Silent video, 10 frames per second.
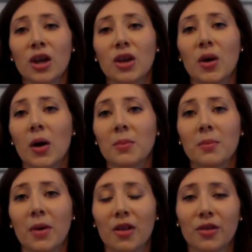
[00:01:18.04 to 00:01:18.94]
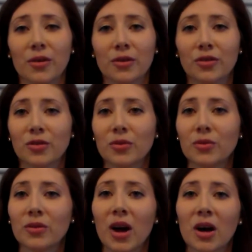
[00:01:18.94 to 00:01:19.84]
Your mother
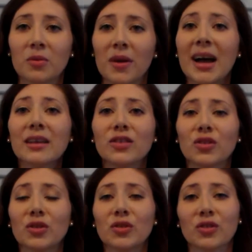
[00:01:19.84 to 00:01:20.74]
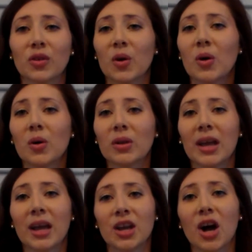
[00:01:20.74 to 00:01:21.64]
too God rest her soul
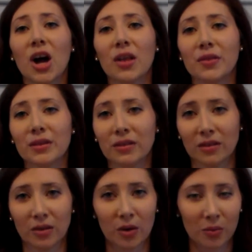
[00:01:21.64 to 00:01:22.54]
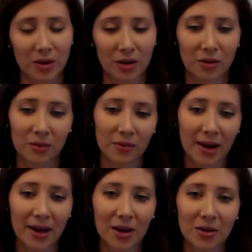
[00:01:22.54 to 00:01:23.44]
lay on the snowy
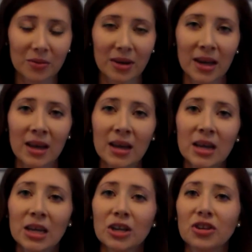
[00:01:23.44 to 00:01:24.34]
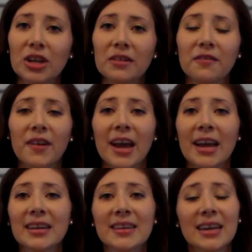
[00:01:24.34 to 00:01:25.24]
ground. She
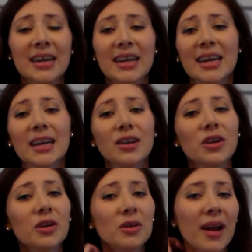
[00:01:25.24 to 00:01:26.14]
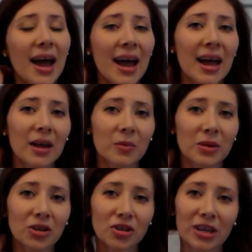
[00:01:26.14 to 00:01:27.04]
fainted in her
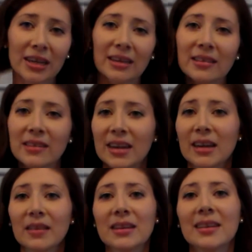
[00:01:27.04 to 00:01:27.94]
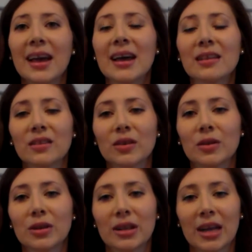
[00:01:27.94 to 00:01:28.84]
anguishing, seeing the
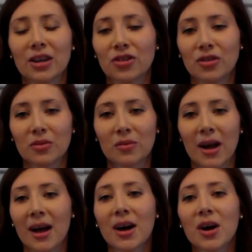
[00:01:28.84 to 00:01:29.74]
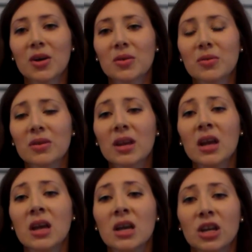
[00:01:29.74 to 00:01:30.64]
desolation round.
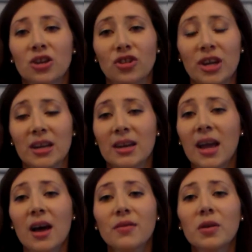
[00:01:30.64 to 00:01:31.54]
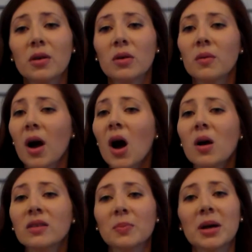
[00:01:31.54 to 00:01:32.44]
She never
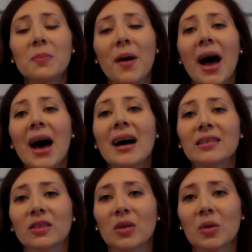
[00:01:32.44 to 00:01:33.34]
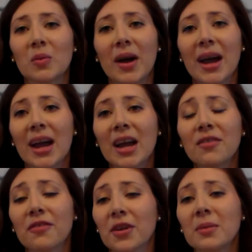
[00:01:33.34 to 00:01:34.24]
rose but passed
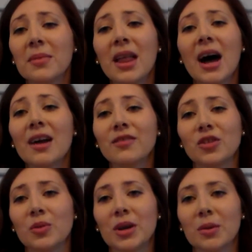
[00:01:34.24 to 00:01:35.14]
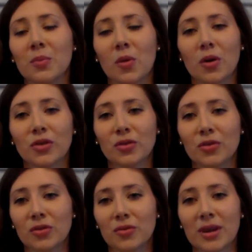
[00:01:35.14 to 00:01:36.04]
away from life to
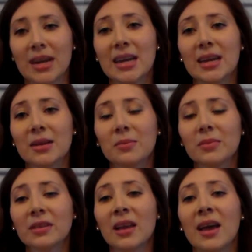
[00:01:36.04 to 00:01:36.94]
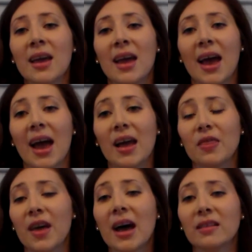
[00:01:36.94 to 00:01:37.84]
immortal dreams.
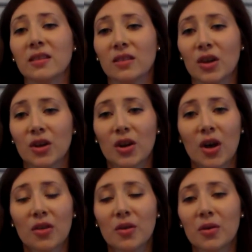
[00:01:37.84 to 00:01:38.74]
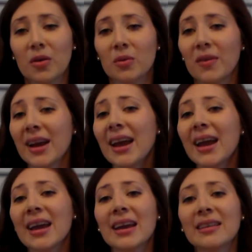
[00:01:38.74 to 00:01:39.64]
And that's another
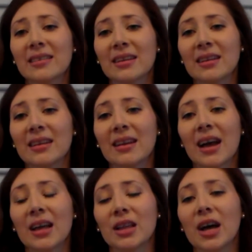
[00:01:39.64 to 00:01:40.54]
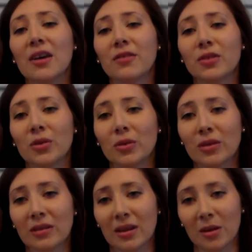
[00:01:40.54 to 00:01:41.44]
reason I left
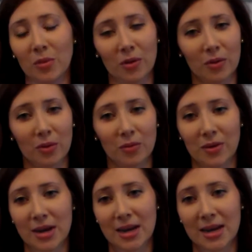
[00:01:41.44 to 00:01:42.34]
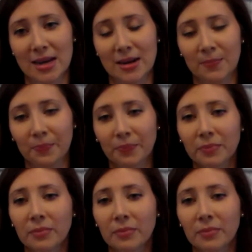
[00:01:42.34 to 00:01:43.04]
old Skibbereen.